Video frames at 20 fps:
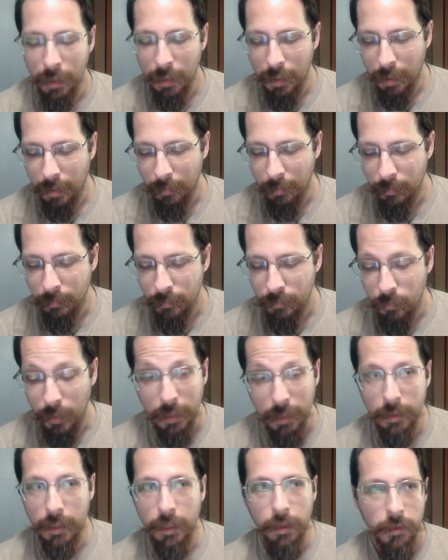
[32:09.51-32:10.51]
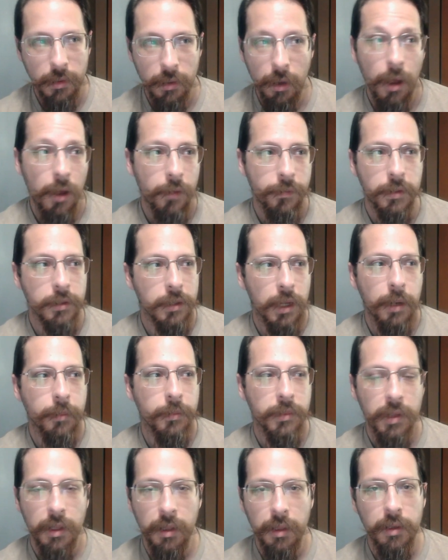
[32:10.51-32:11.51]
Um, right down to
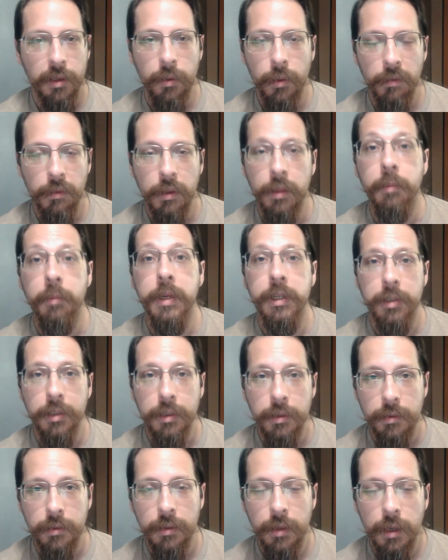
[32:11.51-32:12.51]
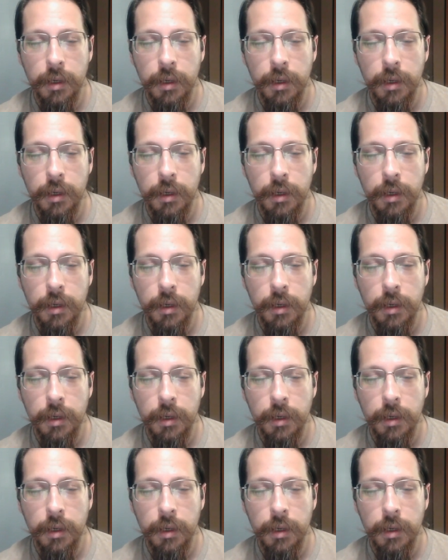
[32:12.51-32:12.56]
oftentimes telling you even the missions,